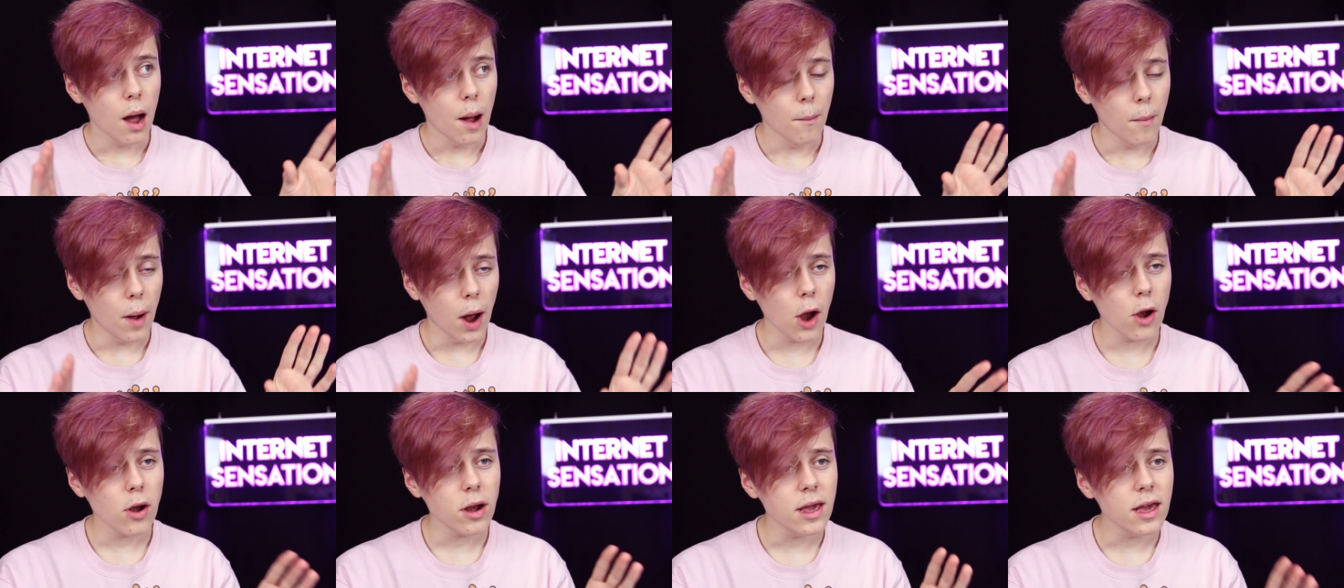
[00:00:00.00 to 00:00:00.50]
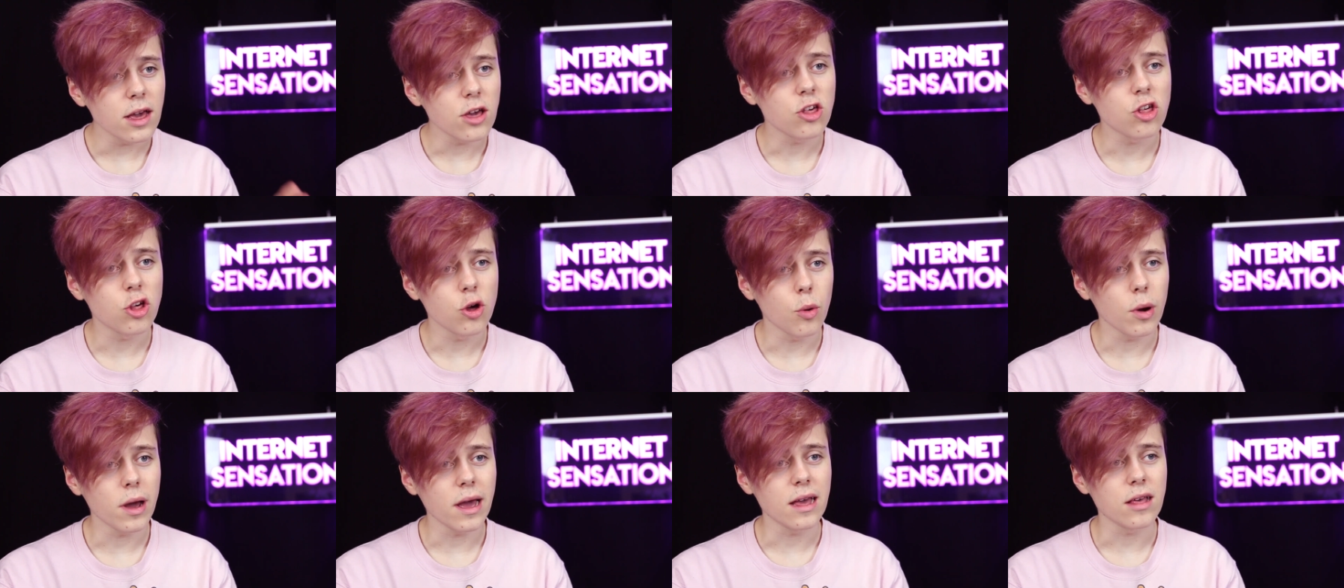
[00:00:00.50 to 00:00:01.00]
My only
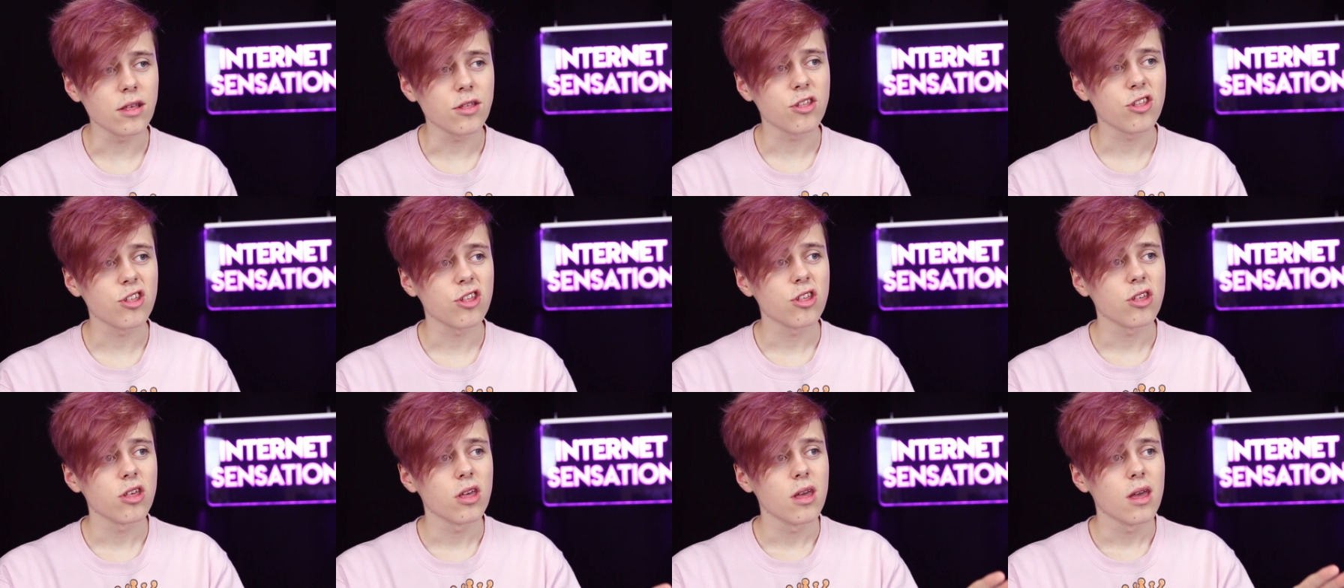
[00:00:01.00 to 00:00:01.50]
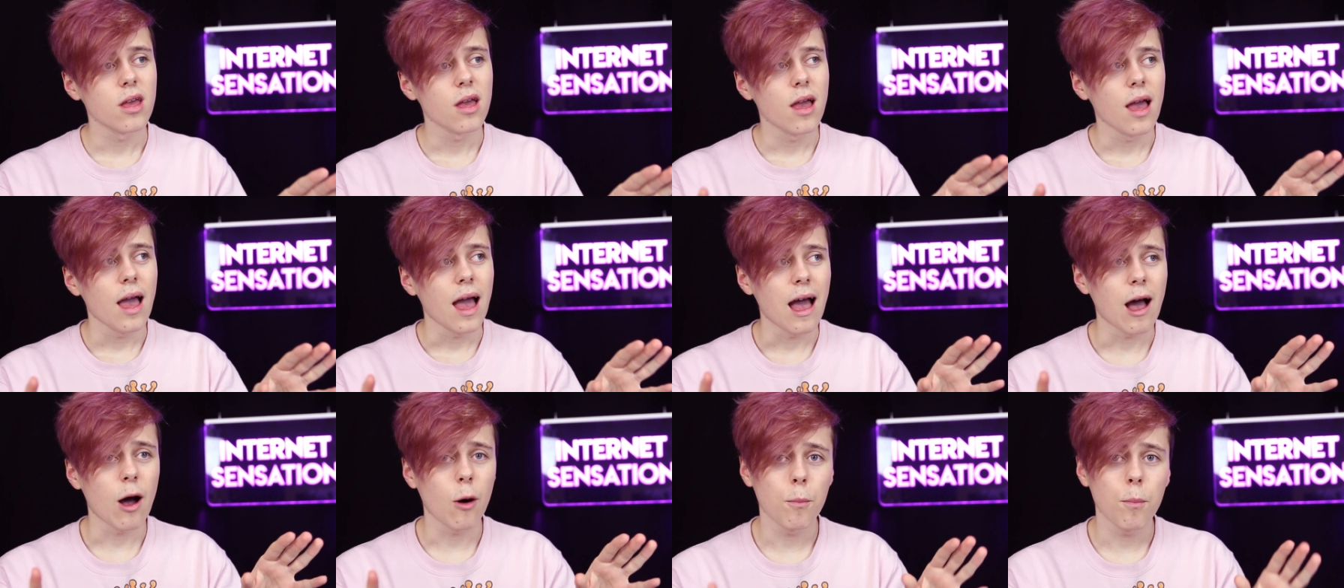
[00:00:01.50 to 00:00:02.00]
issue is
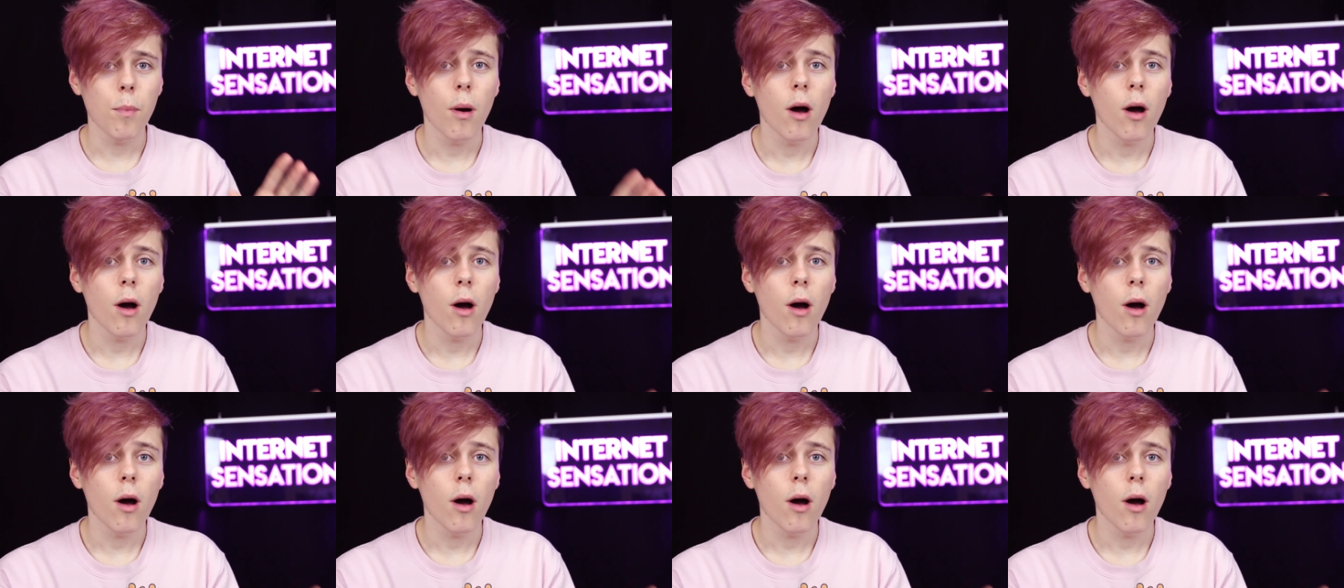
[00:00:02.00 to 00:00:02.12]
how